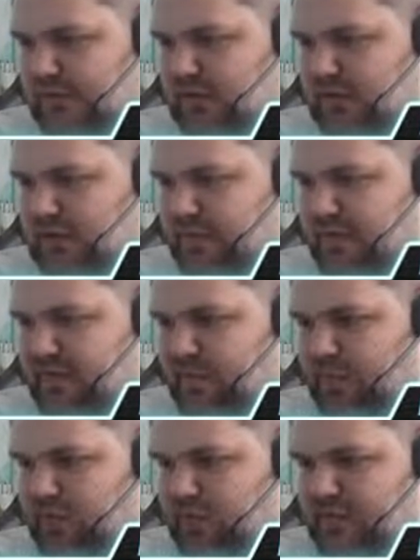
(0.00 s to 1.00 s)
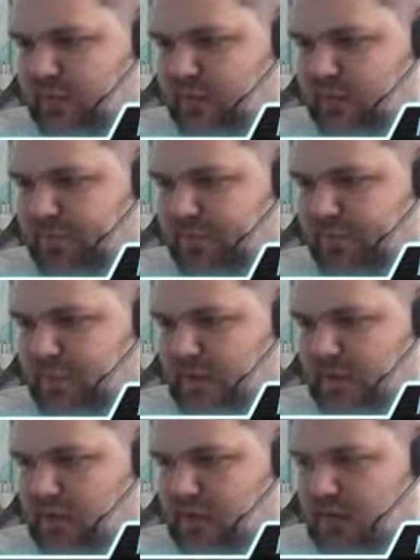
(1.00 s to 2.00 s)
keep it somehow stable.
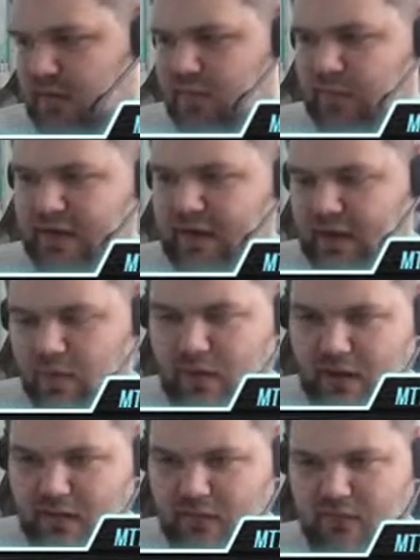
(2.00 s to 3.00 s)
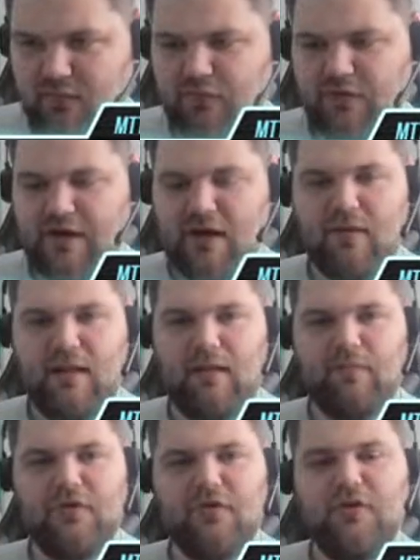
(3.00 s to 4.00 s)
But now, for now,
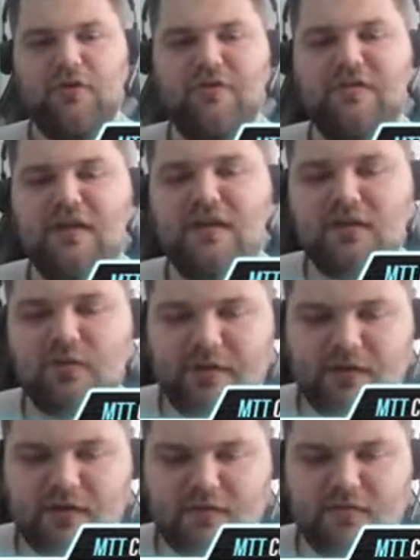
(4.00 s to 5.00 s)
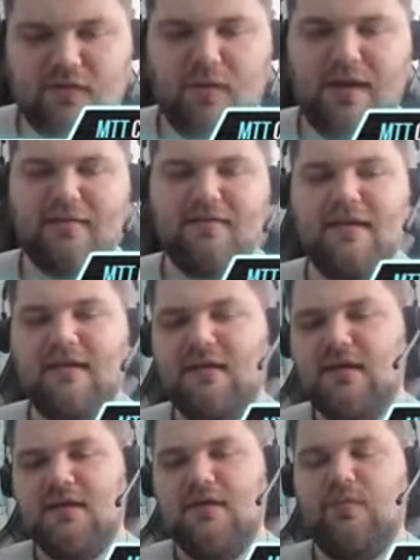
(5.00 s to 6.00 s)
I'm continuing here. So as said,
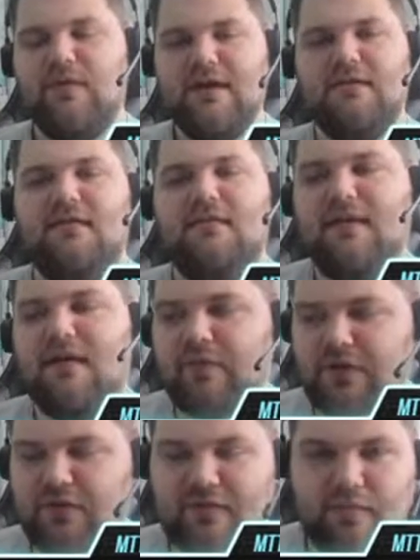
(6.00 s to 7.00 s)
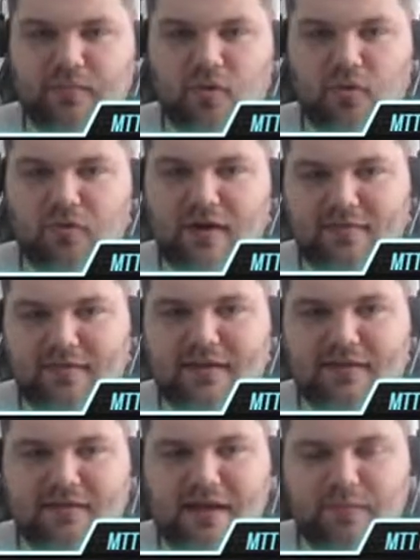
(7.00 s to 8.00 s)
we got the stuff when you say poker as
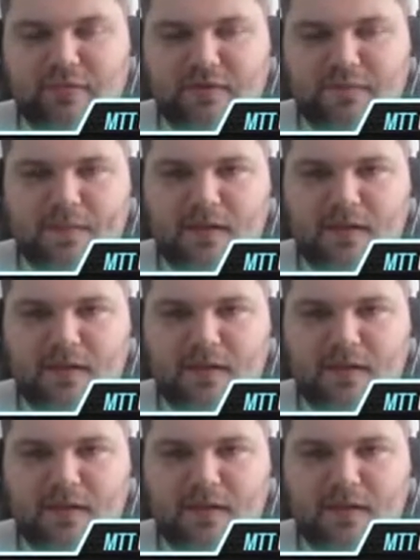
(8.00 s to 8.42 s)
entertainment.